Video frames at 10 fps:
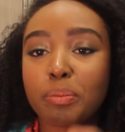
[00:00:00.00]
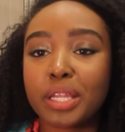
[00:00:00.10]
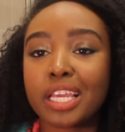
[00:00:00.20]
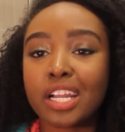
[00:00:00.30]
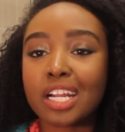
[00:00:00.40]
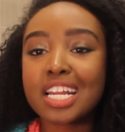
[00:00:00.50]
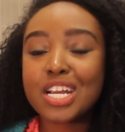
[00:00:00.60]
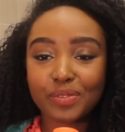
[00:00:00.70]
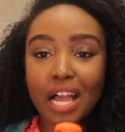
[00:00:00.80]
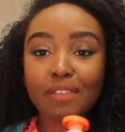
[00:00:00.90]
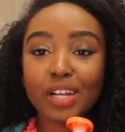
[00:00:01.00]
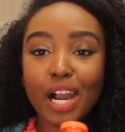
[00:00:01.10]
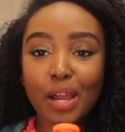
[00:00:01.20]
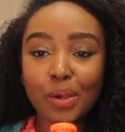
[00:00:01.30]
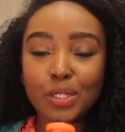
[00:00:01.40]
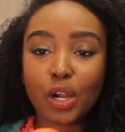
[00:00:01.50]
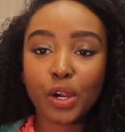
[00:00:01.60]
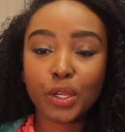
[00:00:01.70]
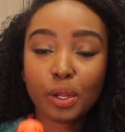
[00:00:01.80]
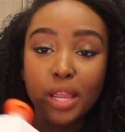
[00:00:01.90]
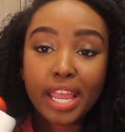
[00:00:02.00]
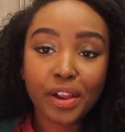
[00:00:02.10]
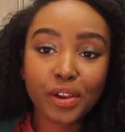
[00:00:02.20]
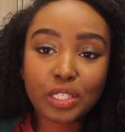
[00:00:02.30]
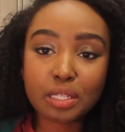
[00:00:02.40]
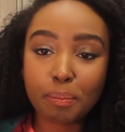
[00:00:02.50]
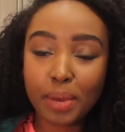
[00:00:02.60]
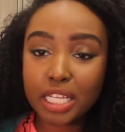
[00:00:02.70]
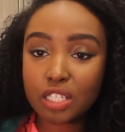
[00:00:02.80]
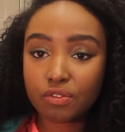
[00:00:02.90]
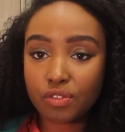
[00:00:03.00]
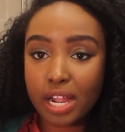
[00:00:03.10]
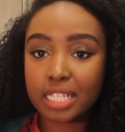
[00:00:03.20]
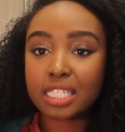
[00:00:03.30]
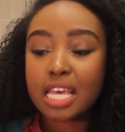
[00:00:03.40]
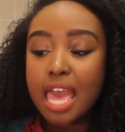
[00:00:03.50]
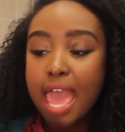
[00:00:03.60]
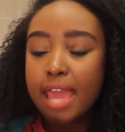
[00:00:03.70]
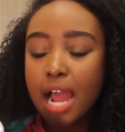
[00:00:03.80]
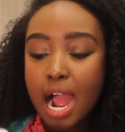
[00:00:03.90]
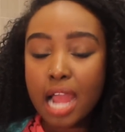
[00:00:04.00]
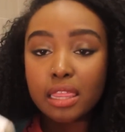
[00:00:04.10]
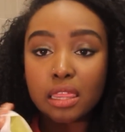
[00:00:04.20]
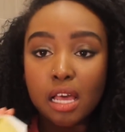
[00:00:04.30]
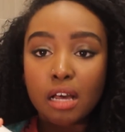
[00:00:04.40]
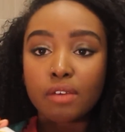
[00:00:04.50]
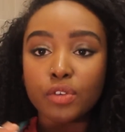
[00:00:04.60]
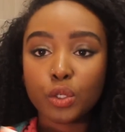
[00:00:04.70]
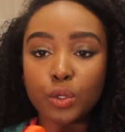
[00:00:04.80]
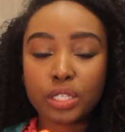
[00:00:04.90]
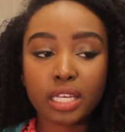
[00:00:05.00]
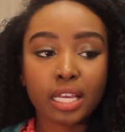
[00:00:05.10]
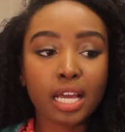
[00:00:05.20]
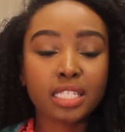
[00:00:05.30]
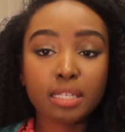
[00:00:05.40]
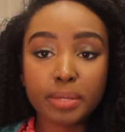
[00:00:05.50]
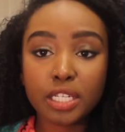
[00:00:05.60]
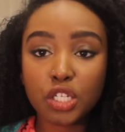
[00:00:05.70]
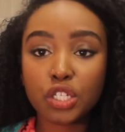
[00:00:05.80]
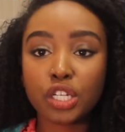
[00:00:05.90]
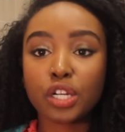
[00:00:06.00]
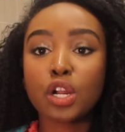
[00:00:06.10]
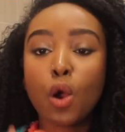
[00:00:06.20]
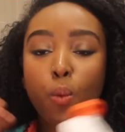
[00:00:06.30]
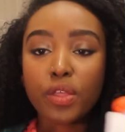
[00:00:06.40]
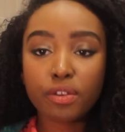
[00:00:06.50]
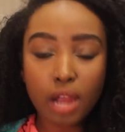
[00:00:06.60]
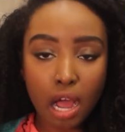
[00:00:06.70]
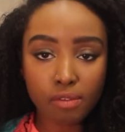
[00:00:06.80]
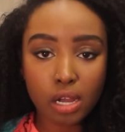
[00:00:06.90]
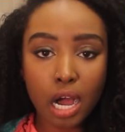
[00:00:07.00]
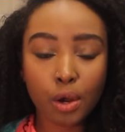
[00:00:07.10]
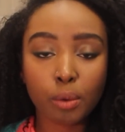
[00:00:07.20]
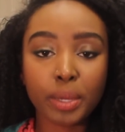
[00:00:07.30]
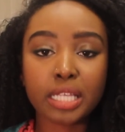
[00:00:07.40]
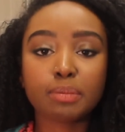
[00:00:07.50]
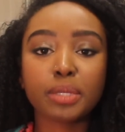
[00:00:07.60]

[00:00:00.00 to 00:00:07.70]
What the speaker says: up in here. Avocados are your hair's best friends, and I love using a deep conditioner with an avocado base